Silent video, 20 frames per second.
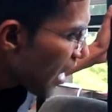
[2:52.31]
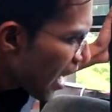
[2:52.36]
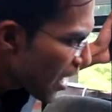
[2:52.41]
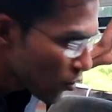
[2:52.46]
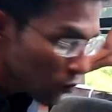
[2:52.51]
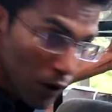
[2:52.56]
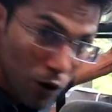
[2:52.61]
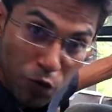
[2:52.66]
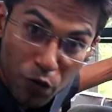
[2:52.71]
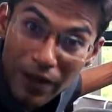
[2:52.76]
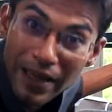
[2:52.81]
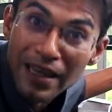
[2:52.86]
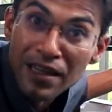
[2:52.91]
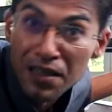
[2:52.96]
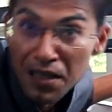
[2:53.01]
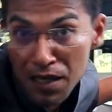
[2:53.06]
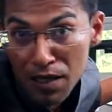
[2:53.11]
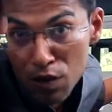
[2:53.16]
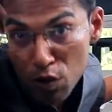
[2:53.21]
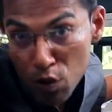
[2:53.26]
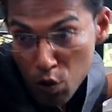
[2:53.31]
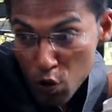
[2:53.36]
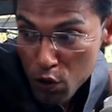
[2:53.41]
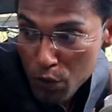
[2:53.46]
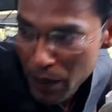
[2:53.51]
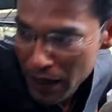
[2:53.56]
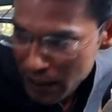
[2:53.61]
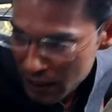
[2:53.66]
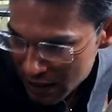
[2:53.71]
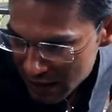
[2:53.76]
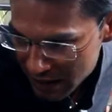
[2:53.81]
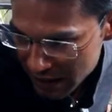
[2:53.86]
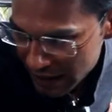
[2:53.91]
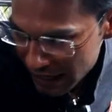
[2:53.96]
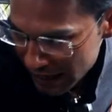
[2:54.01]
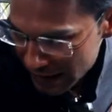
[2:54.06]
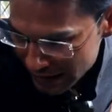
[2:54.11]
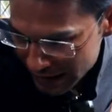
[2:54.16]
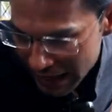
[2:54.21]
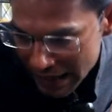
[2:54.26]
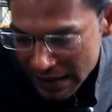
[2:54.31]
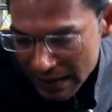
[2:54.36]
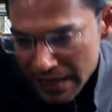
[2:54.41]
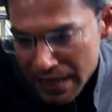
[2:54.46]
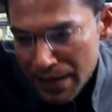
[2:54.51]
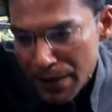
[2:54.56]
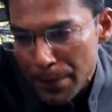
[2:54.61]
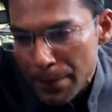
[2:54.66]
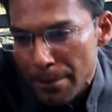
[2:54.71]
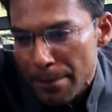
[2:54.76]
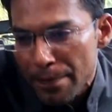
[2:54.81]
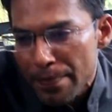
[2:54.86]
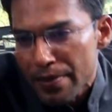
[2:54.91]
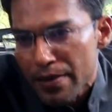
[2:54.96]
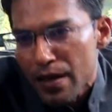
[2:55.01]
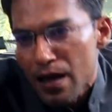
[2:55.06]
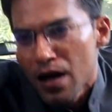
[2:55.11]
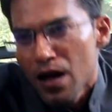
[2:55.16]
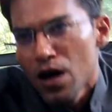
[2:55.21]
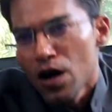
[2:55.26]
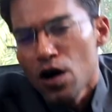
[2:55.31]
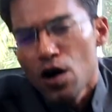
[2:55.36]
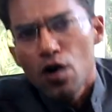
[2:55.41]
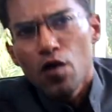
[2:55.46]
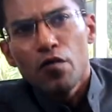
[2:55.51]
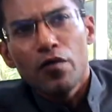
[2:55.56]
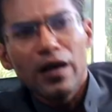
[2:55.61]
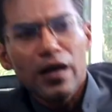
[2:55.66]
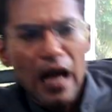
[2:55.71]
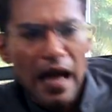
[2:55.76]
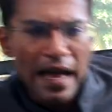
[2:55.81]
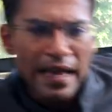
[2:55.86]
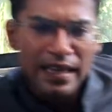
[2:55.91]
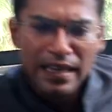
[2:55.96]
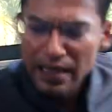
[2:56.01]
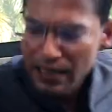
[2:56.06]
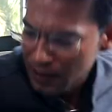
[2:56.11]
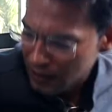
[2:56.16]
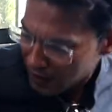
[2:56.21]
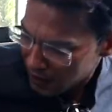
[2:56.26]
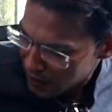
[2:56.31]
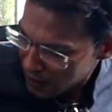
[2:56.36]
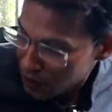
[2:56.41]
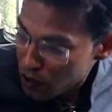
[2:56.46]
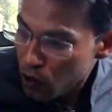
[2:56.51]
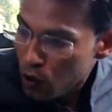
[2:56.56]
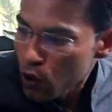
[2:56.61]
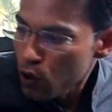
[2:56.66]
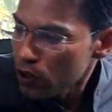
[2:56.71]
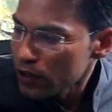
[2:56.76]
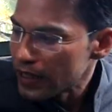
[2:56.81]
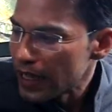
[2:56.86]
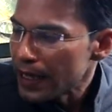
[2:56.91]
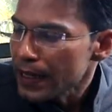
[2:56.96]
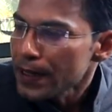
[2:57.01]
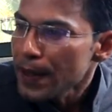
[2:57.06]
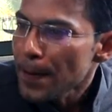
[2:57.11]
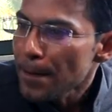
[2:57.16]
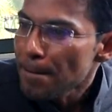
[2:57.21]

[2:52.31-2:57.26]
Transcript: and what we can conclude by the entire thing? Well, I can conclude that